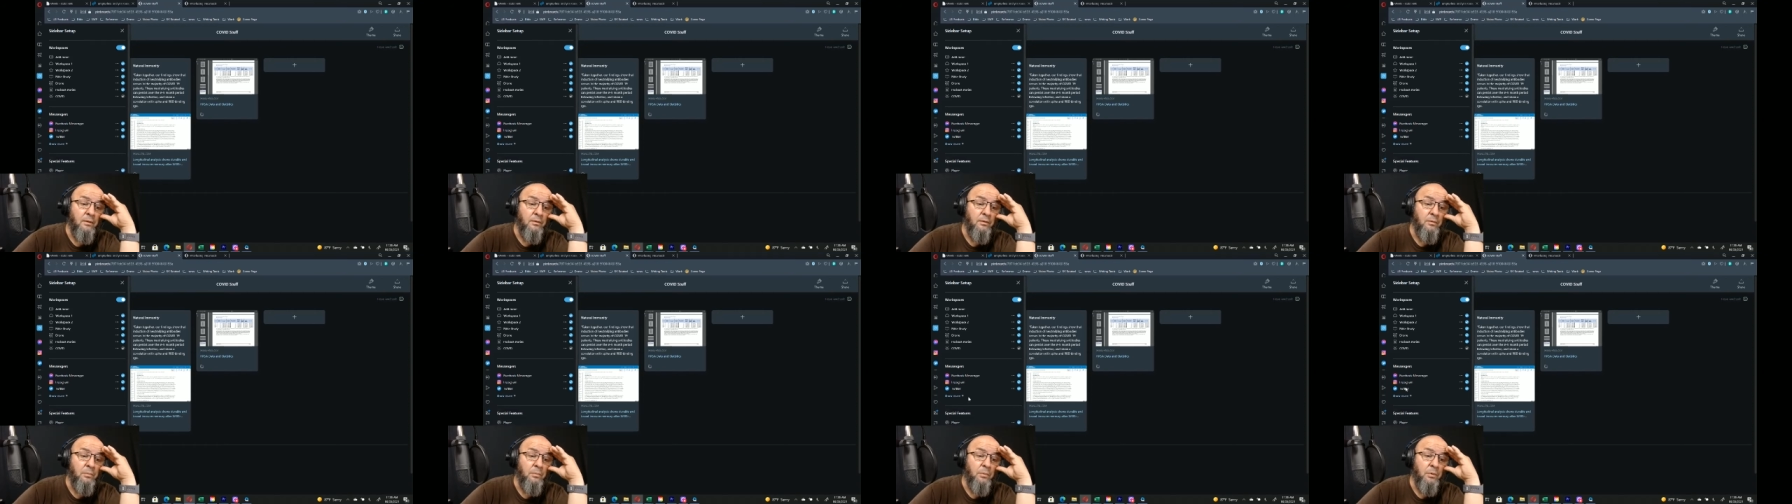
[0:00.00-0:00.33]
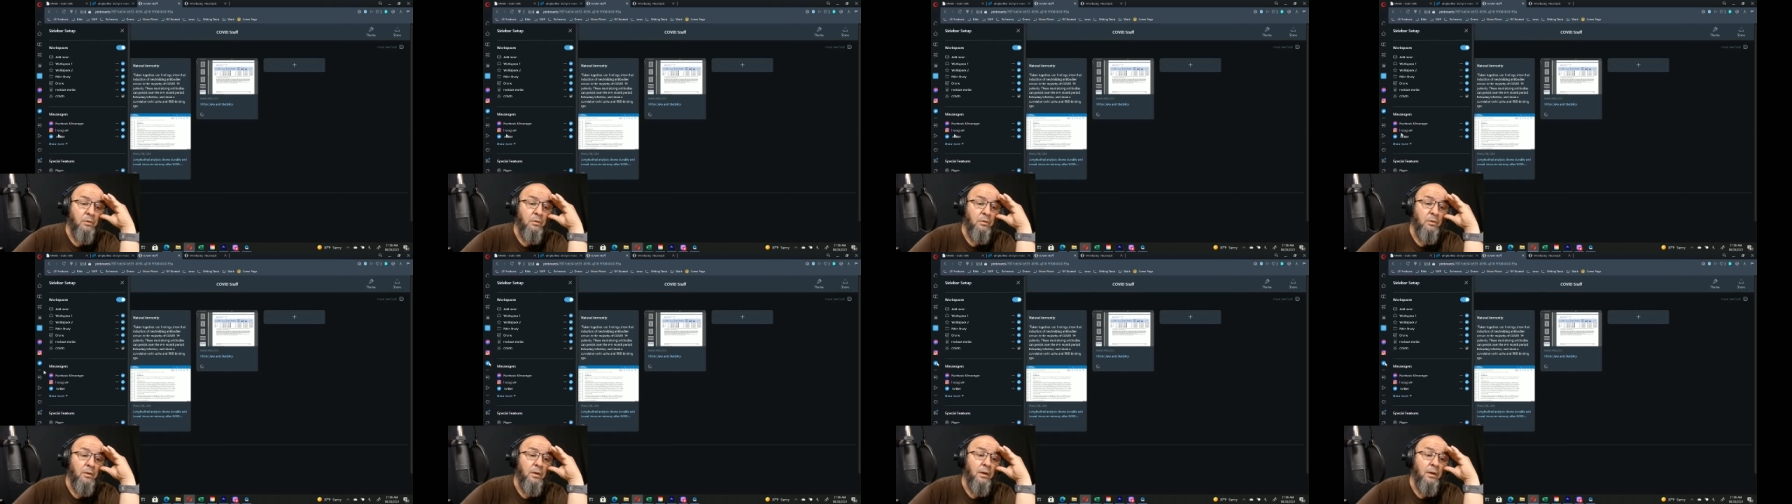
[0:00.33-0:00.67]
but you
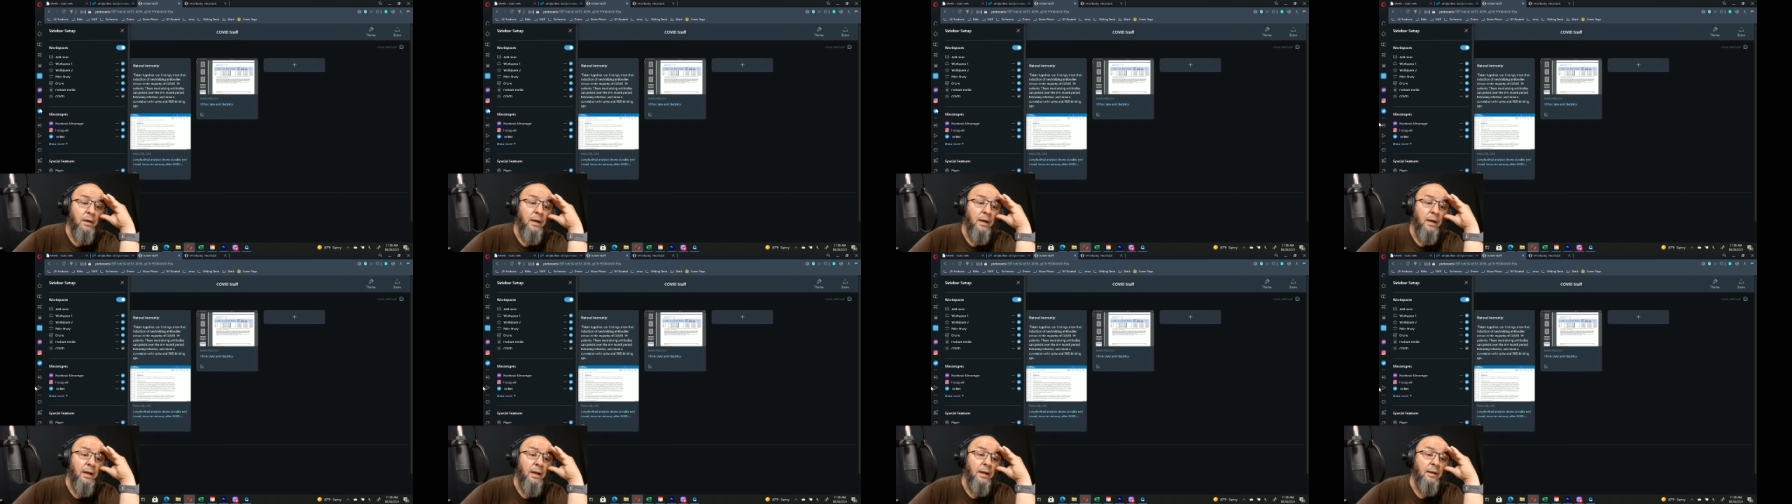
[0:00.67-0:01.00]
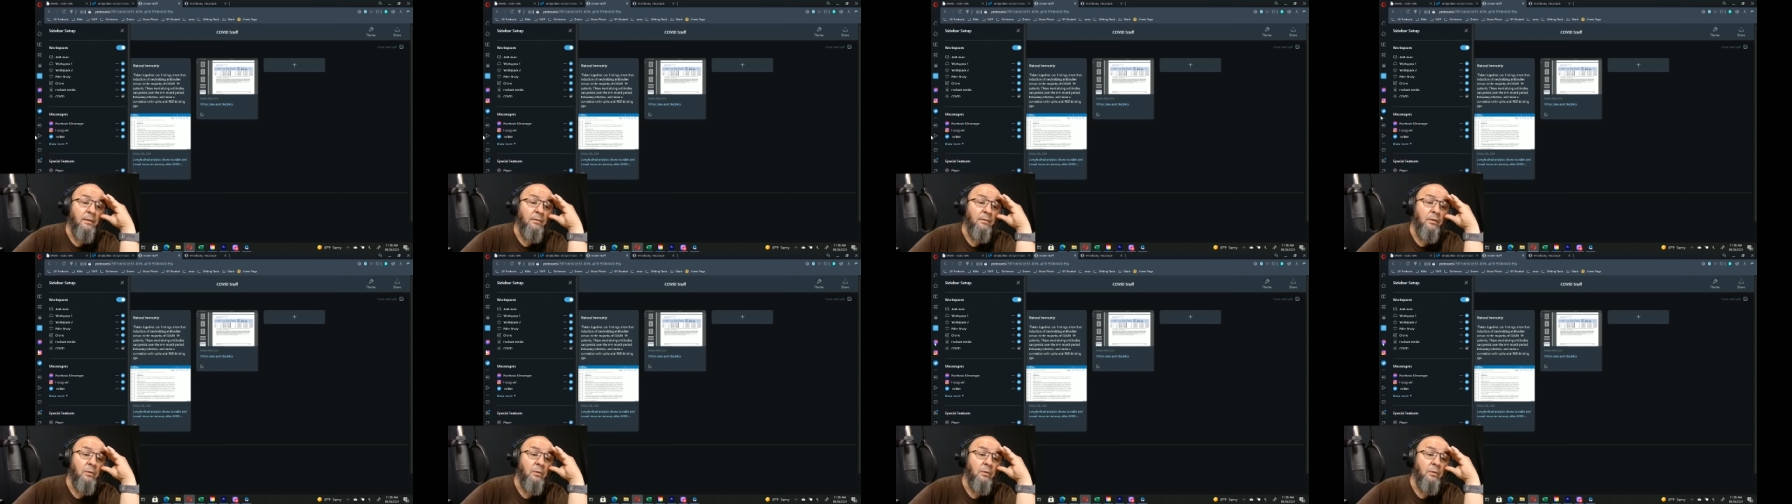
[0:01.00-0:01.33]
can add
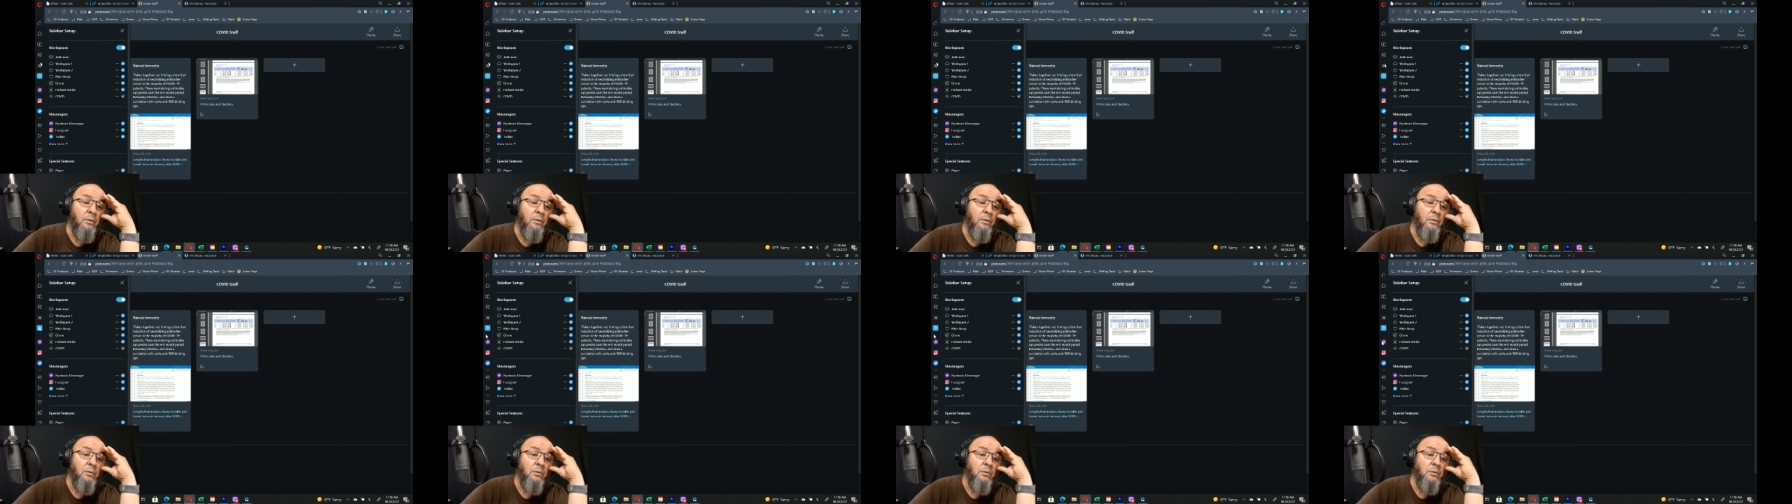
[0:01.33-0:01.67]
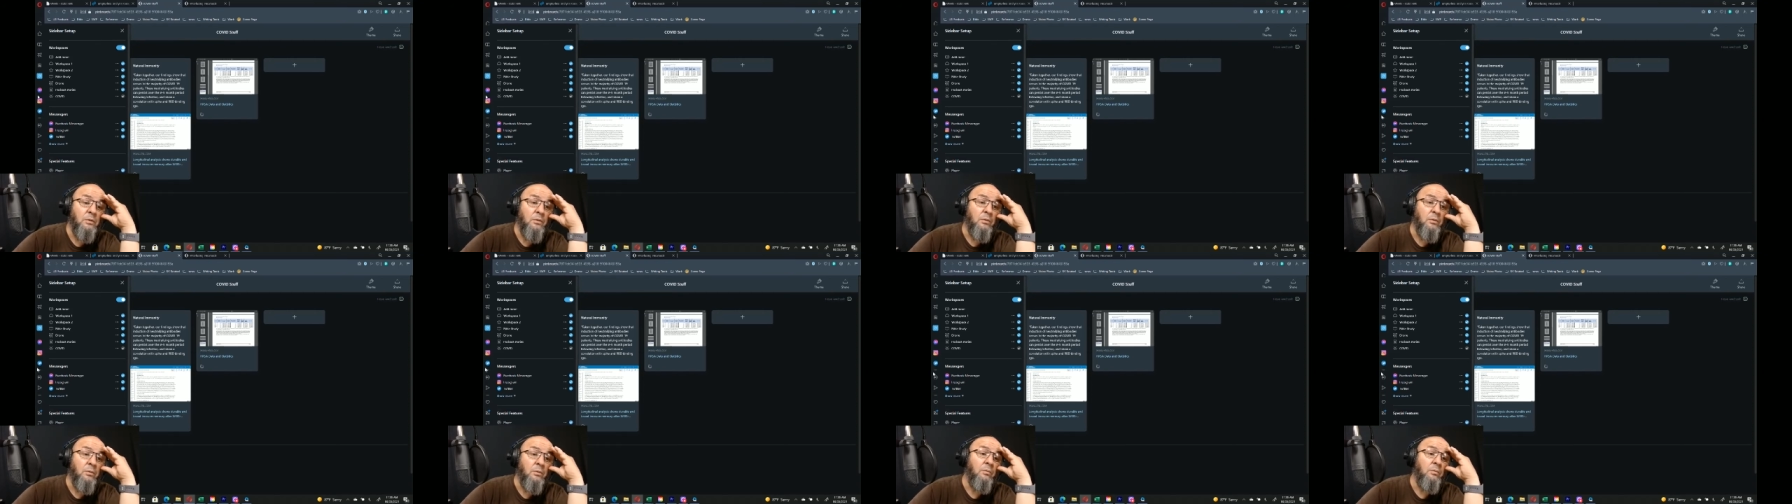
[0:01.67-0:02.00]
those to
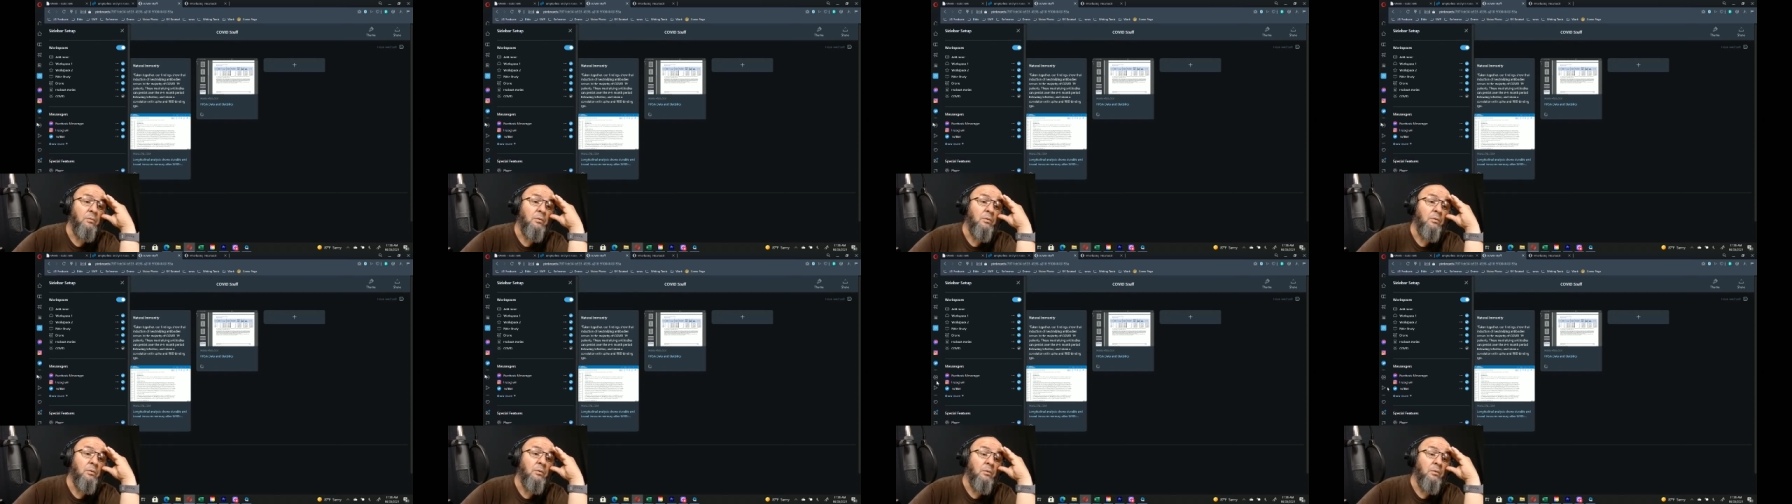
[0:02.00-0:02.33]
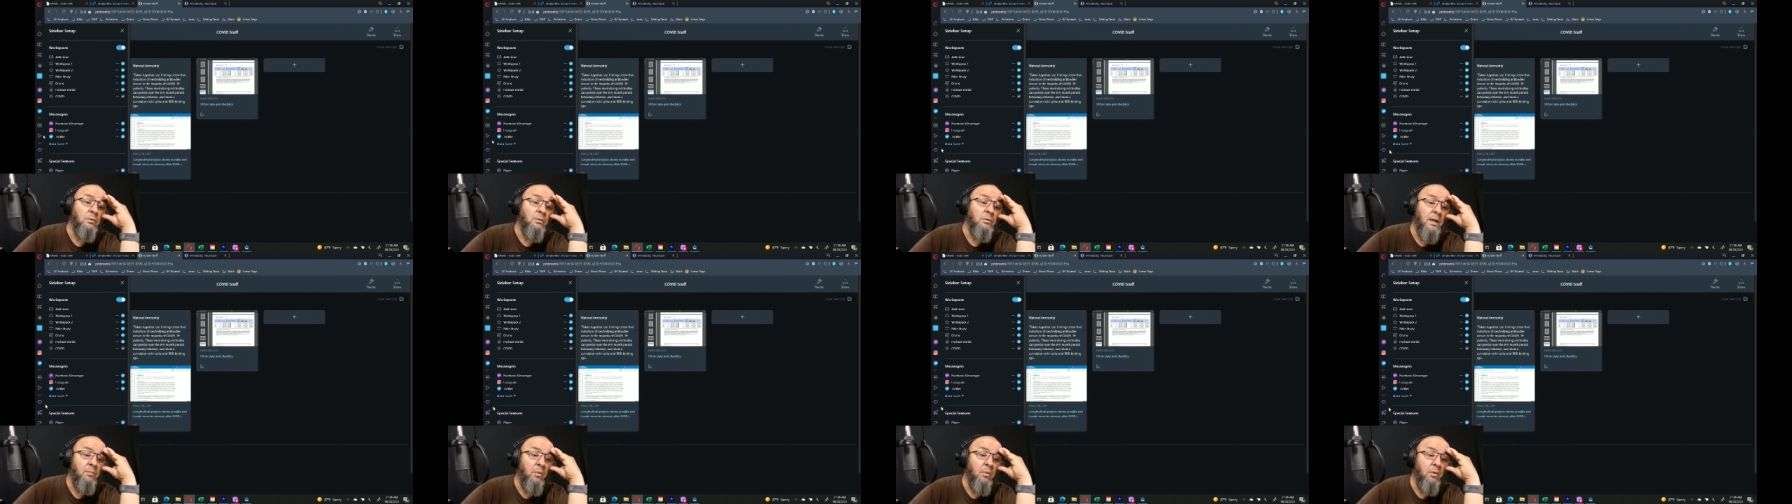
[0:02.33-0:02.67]
your
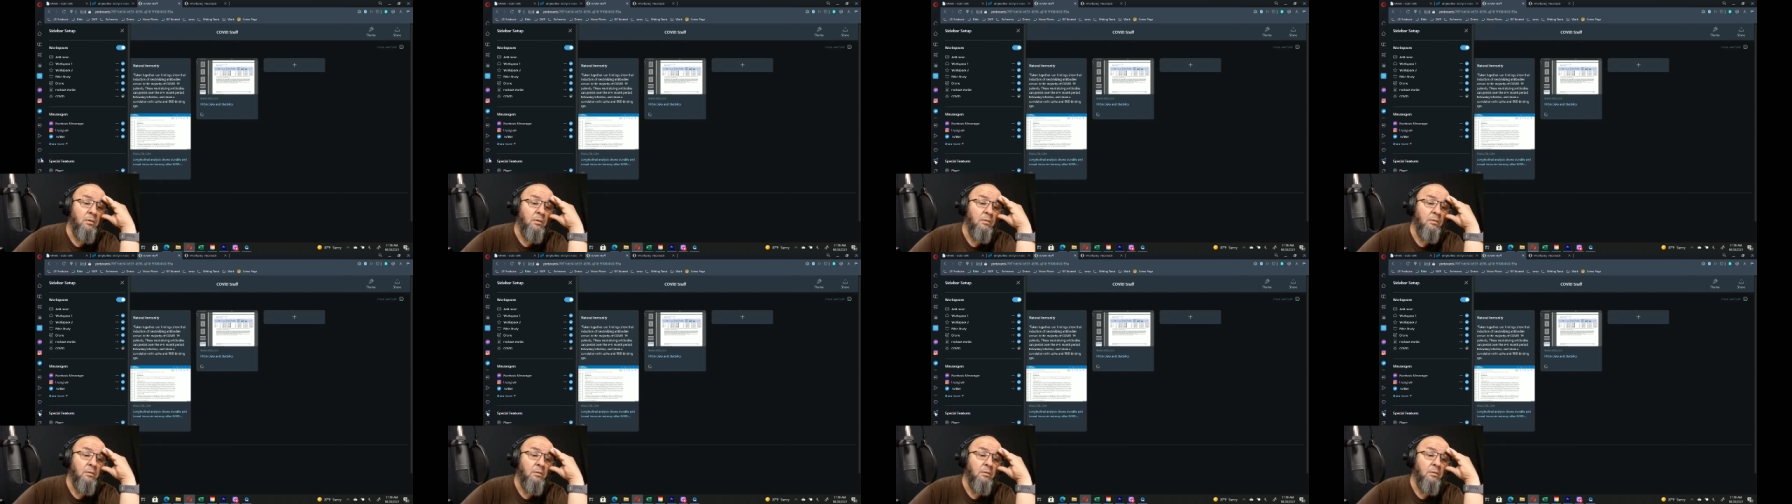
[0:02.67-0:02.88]
sidebar.